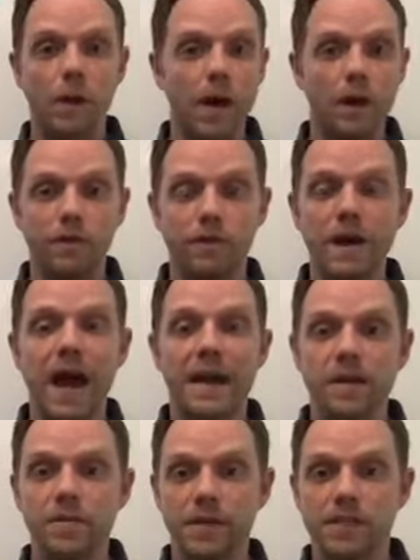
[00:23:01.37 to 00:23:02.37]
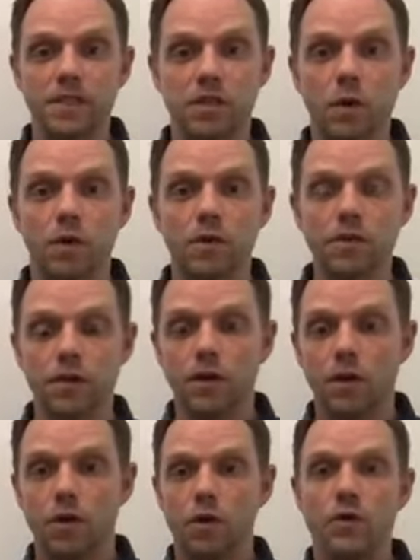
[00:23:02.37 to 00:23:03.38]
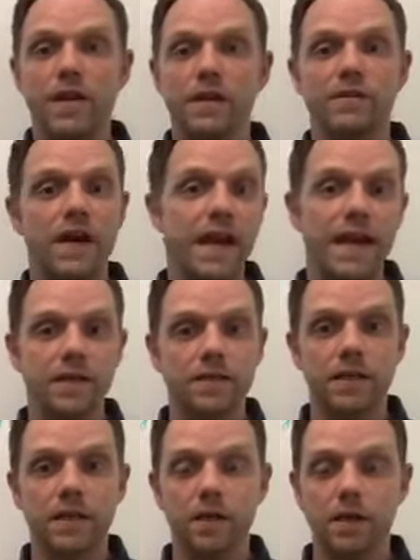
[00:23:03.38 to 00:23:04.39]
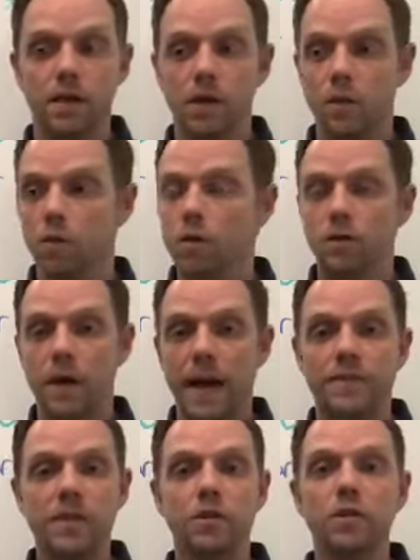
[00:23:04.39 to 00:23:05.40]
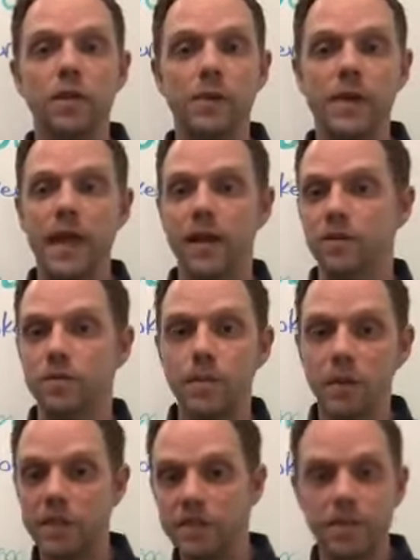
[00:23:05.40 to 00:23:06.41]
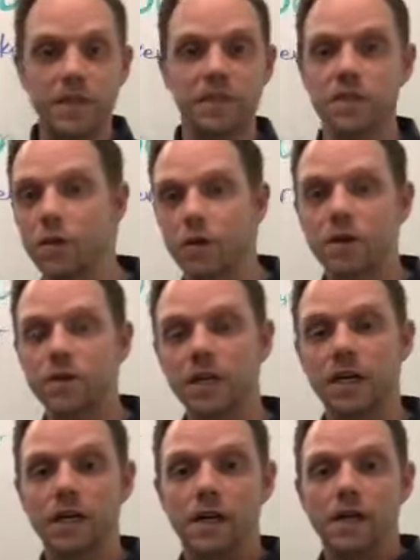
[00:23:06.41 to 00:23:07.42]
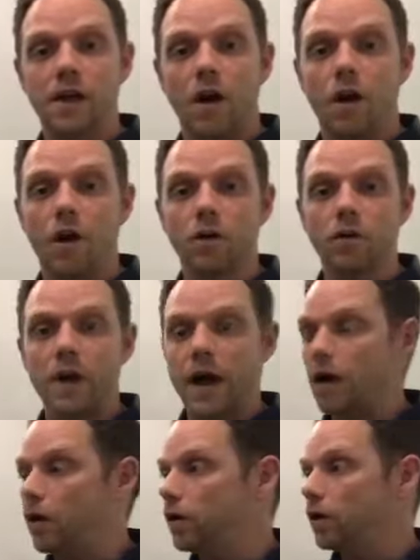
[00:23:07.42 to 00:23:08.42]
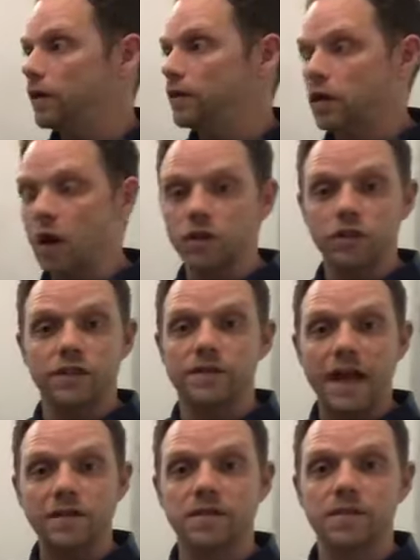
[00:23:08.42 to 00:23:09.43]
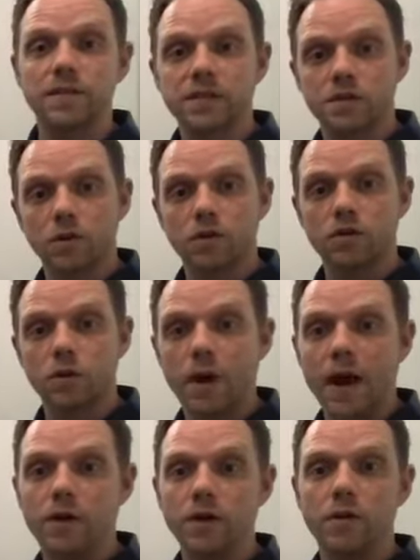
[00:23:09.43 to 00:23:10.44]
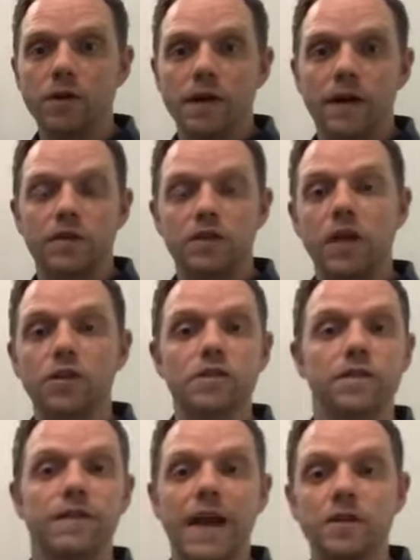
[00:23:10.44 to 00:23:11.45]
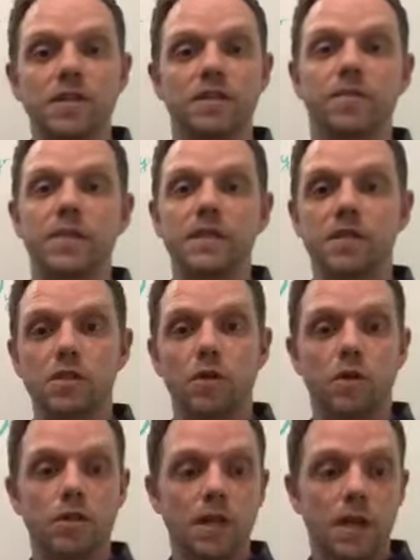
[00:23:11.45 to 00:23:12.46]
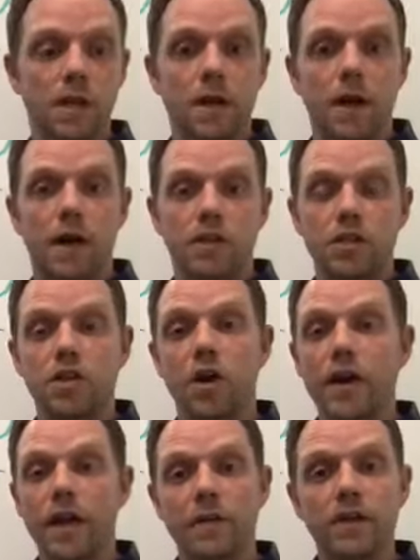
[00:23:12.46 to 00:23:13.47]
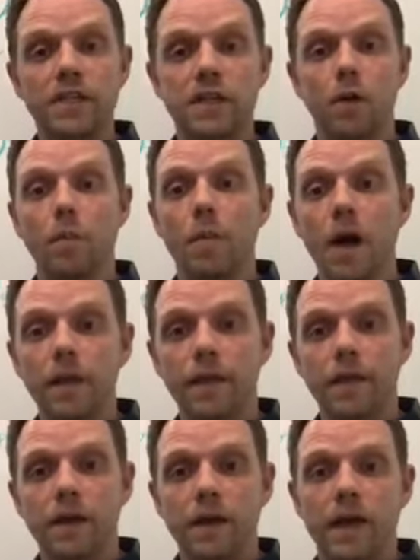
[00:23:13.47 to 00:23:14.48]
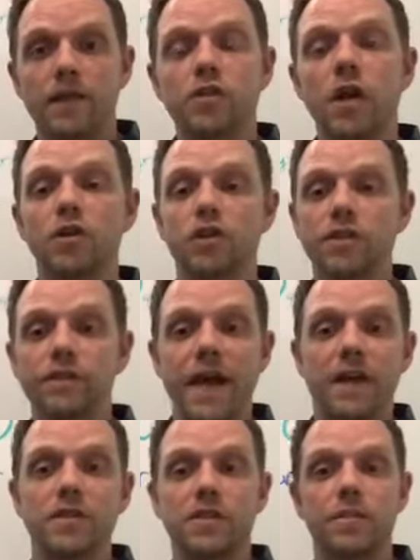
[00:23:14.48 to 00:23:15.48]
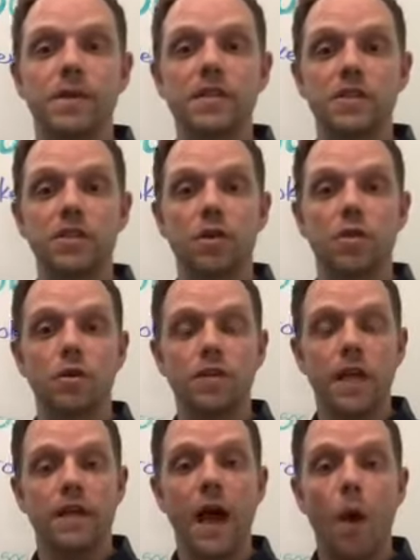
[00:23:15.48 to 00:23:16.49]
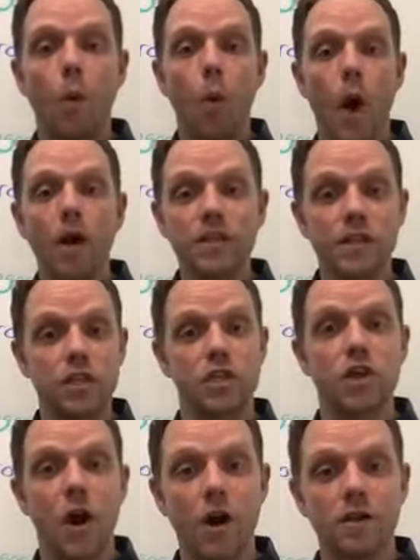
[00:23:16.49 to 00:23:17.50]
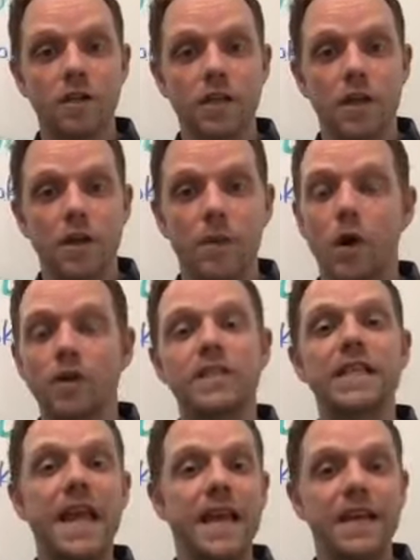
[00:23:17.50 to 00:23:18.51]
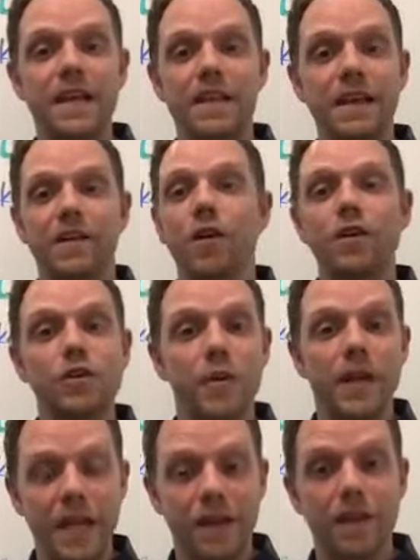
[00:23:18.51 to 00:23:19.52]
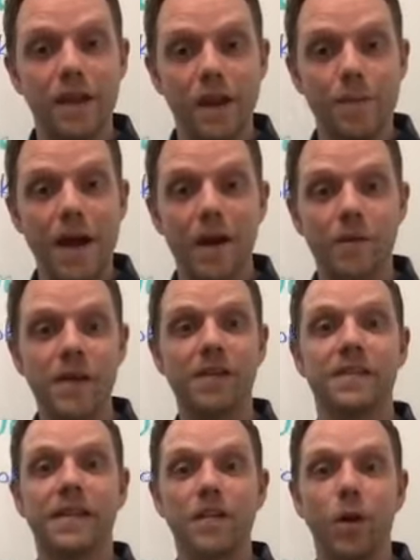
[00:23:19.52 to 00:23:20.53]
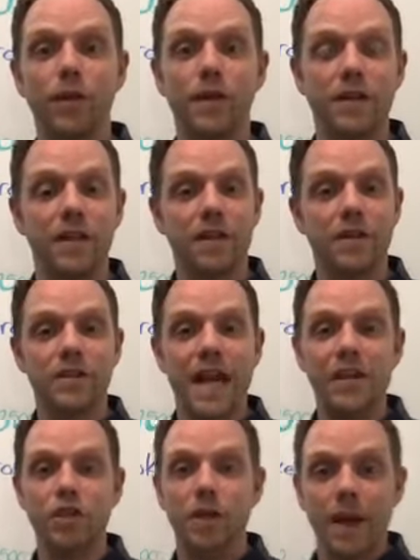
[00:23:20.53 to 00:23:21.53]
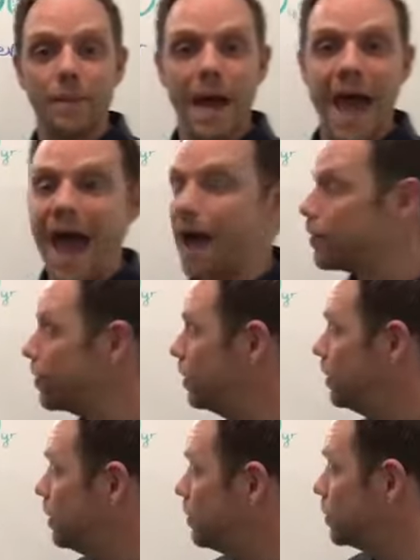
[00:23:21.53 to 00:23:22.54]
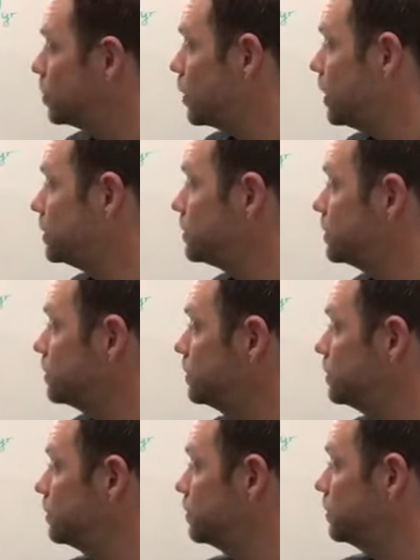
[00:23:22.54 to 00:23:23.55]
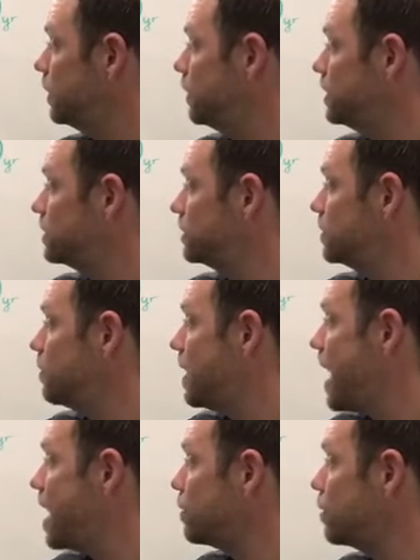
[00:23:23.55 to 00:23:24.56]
out and find business owners who need financing? Well, absolutely we can. There's millions of business owners all around, and there are hundreds of thousands of business owners around you. And there's hundreds of thousands of business owners starting every single month. And there's hundreds of thousands of business owners that want to start but aren't saying anything and aren't doing anything about it because they don't think that there's actually a path. But there is, and this is the path.